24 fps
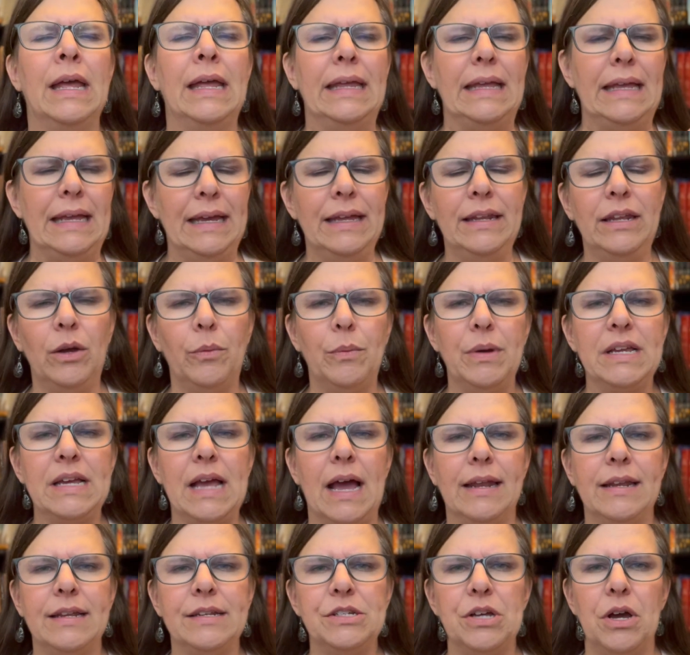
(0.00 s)
In it, we
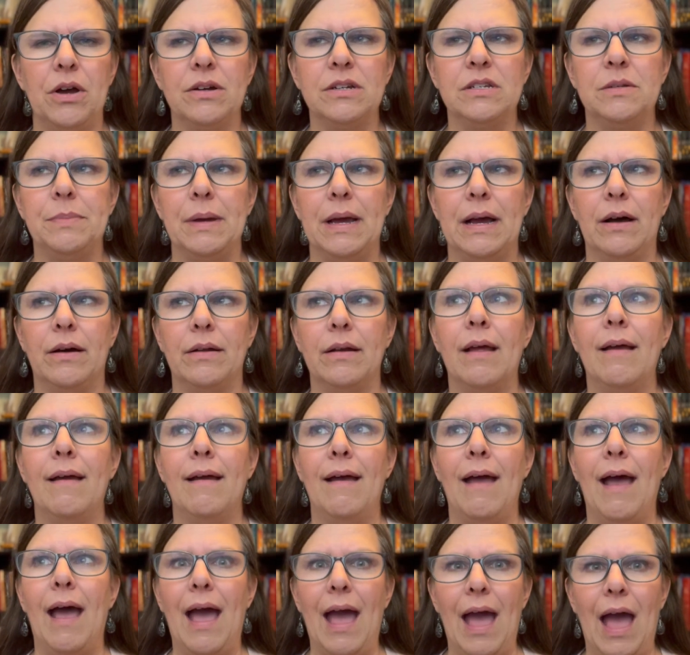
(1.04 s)
kind of talked about
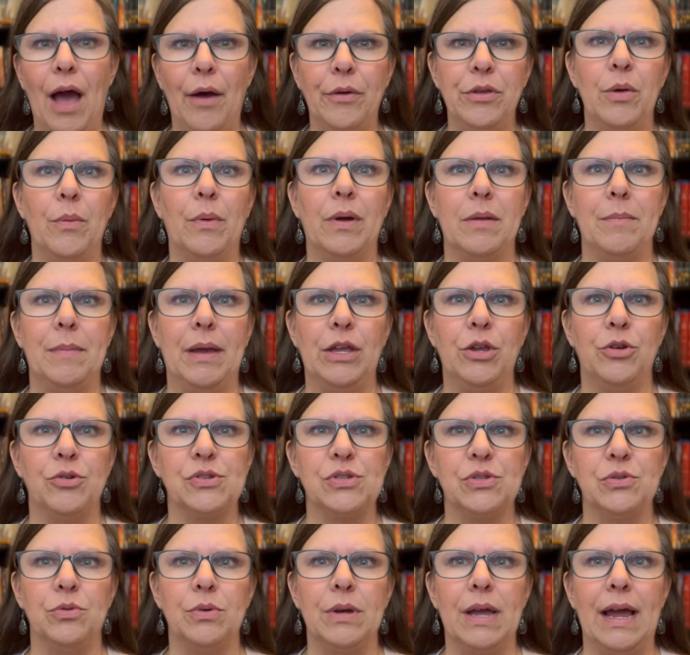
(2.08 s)
how you want to make your
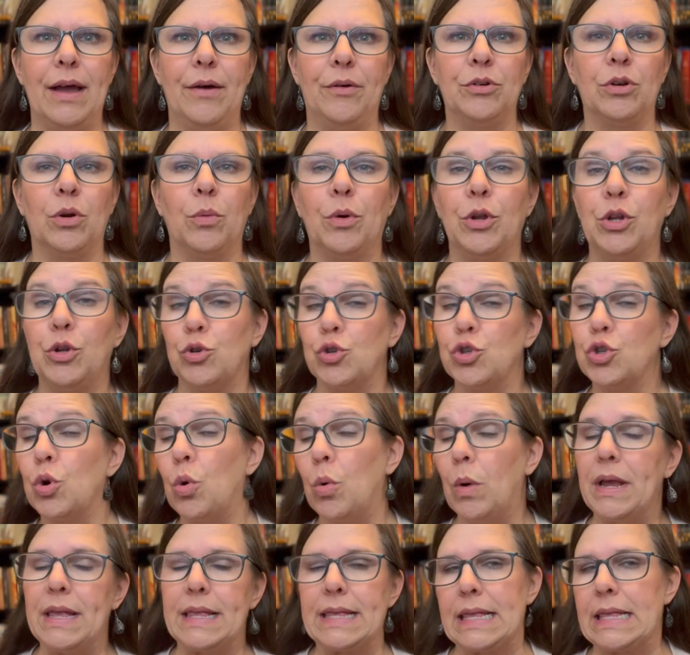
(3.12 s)
school calendar, what your
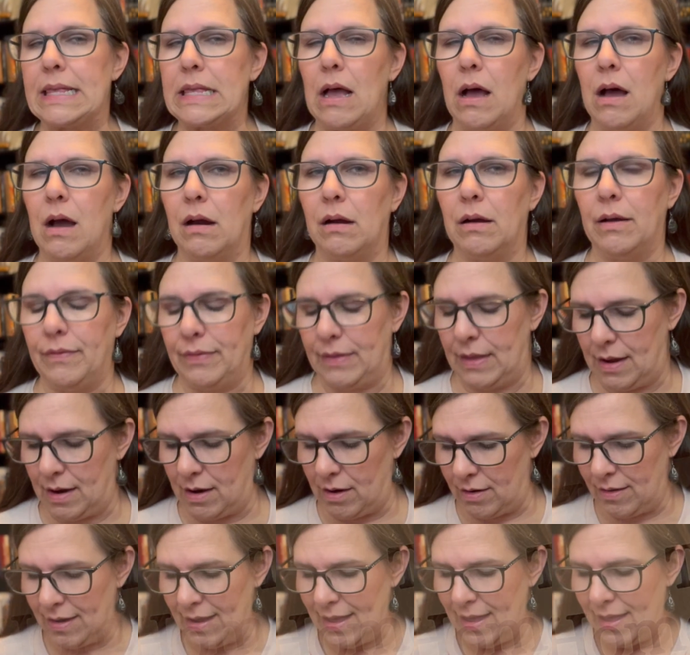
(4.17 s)
choices are on
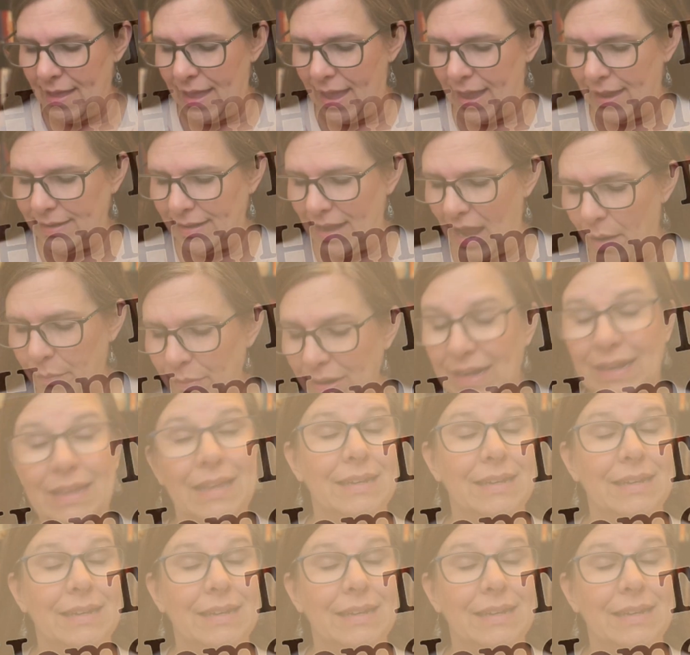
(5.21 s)
there, and now we're going to get